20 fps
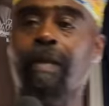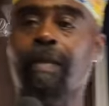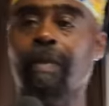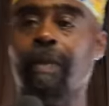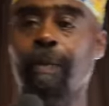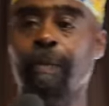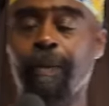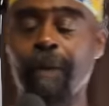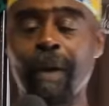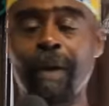
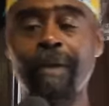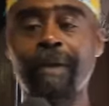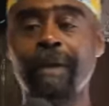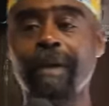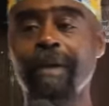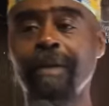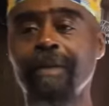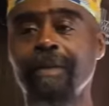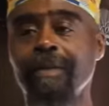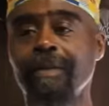the
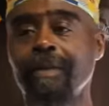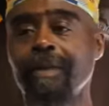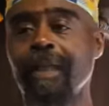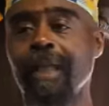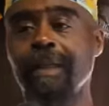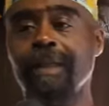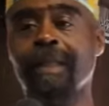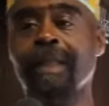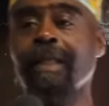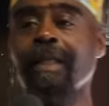brother
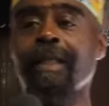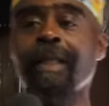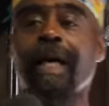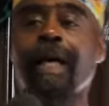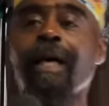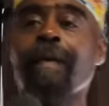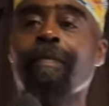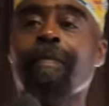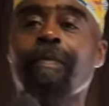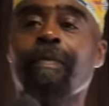that did
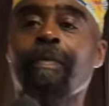that